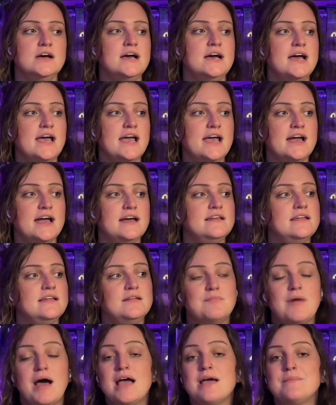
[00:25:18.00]
And in
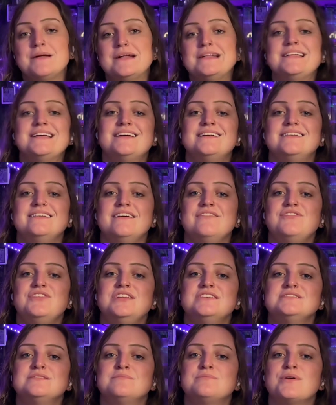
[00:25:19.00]
my opinion, if it
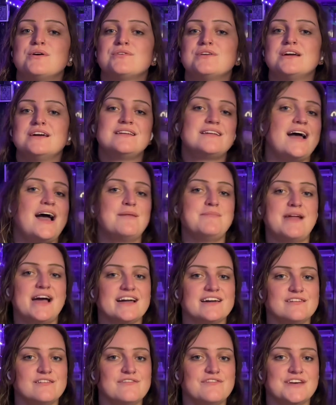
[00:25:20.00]
isn't broken, I'm not
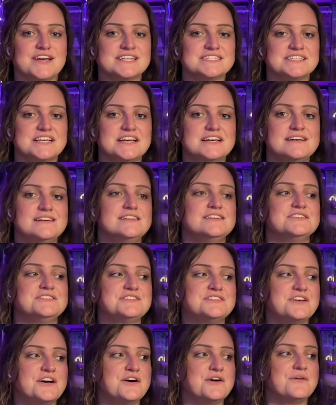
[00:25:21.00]
going to fix it.
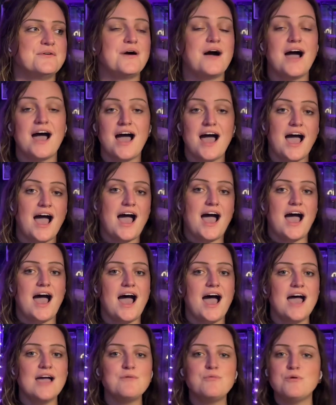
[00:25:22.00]
So
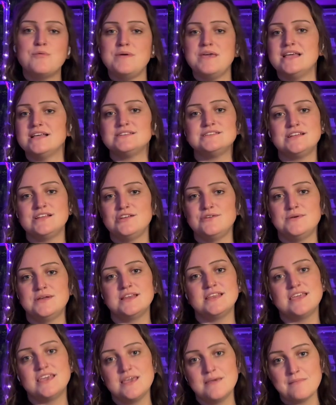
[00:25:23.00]
I will be continuing
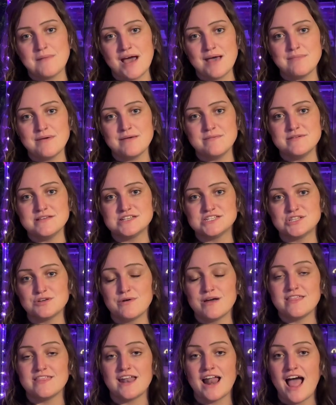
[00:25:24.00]
to keep my babies the
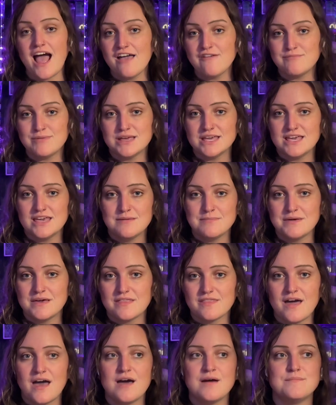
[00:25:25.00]
way that I've been keeping
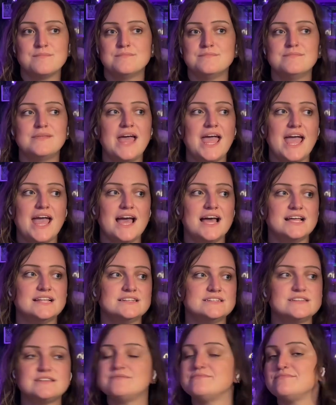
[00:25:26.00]
them.
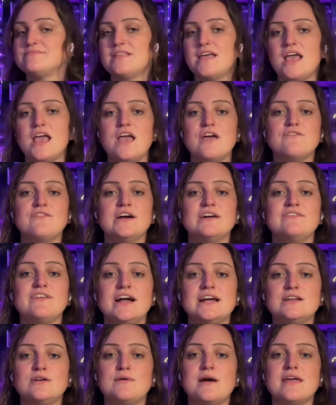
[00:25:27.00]
And if I
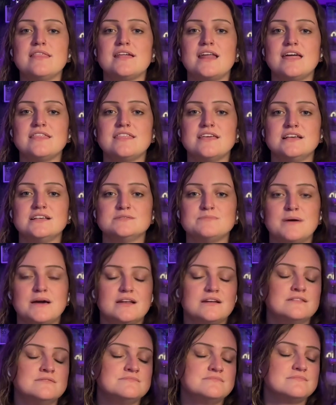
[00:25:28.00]
find a way that I think is
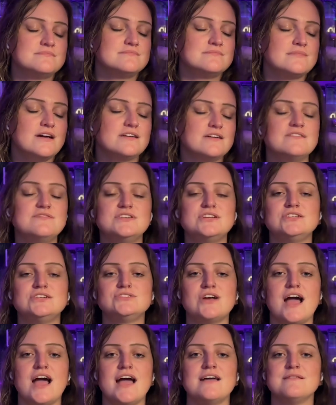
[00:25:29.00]
better, I'll give it a
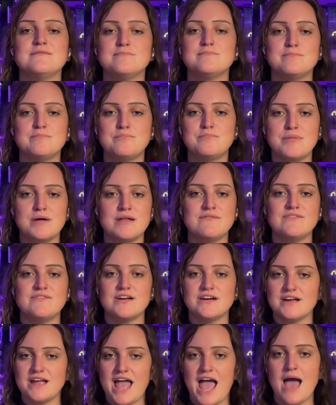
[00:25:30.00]
try. But I'm
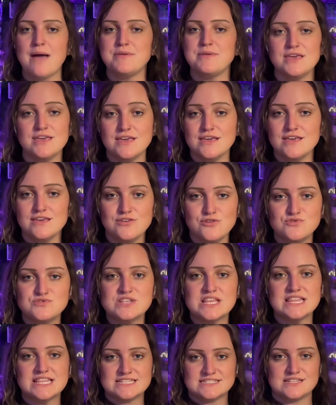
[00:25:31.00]
very happy
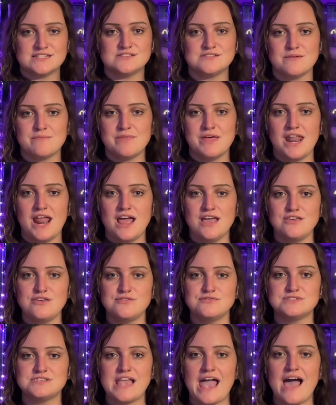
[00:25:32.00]
using the system that I
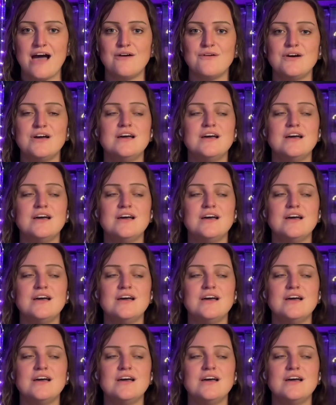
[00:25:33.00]
use now.